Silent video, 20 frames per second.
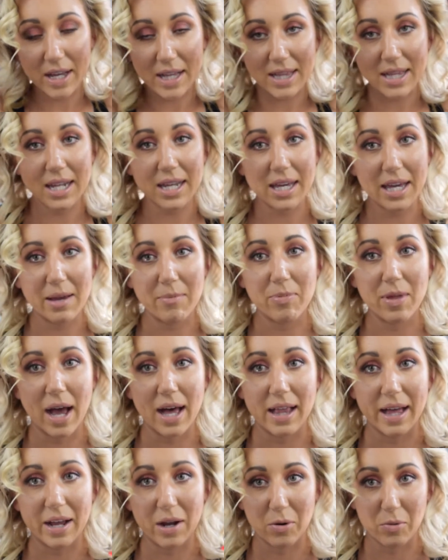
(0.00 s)
It's going to keep that
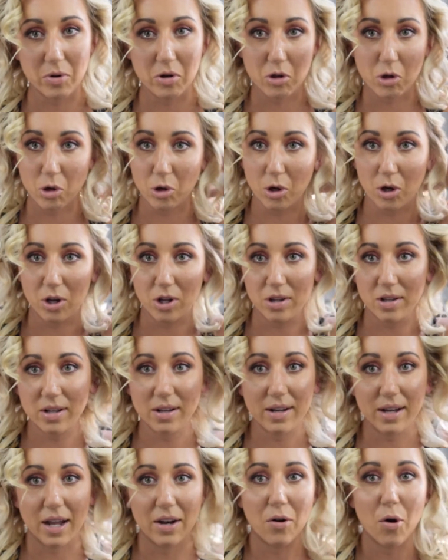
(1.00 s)
like original
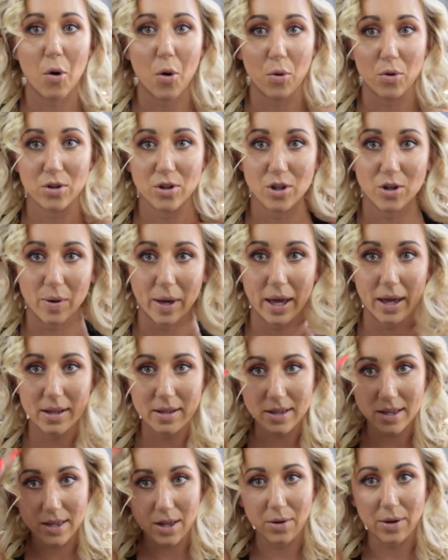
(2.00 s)
kind of hold to it.
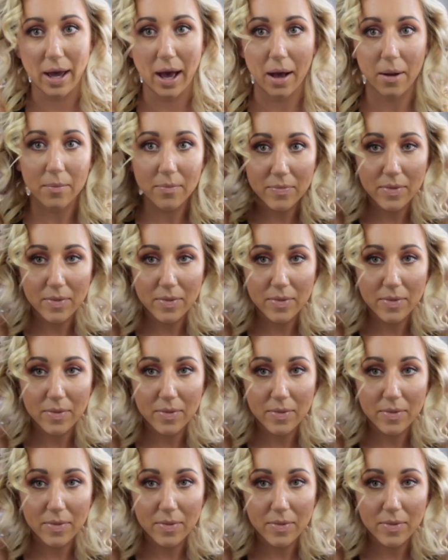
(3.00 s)
So yeah.